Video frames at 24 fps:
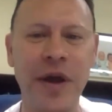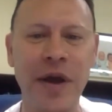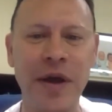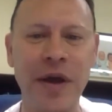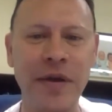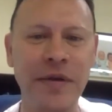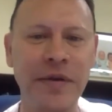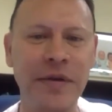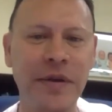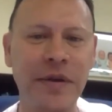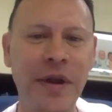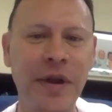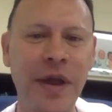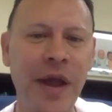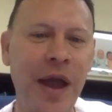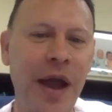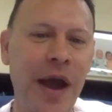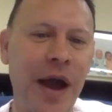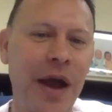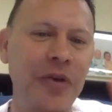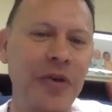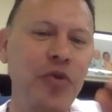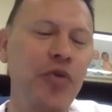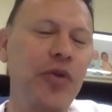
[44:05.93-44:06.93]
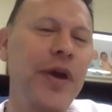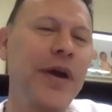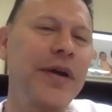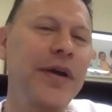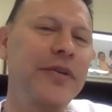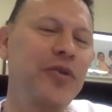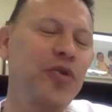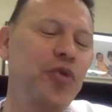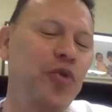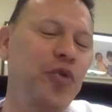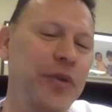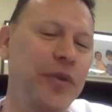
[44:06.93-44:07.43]
And you
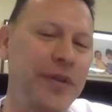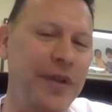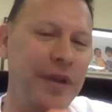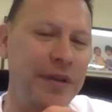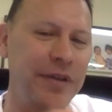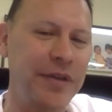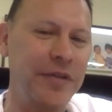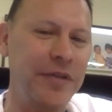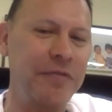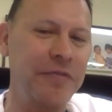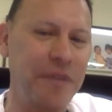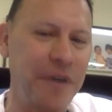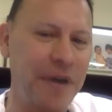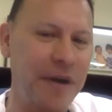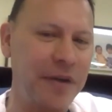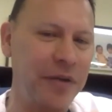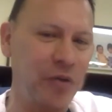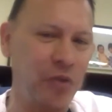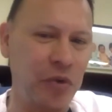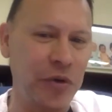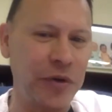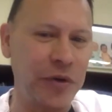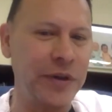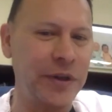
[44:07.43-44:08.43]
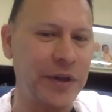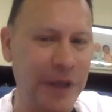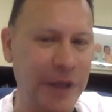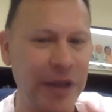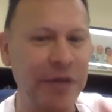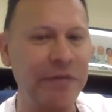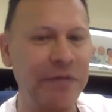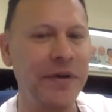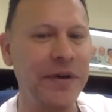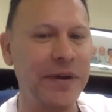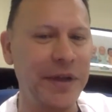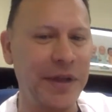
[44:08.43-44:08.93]
can to identify during,
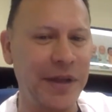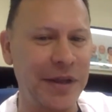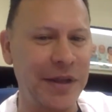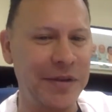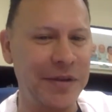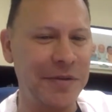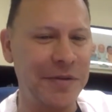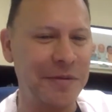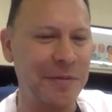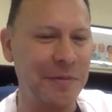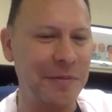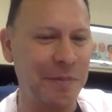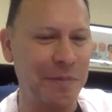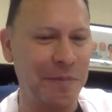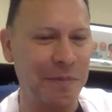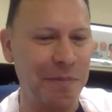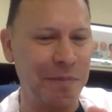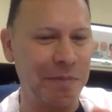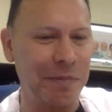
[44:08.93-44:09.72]
even in,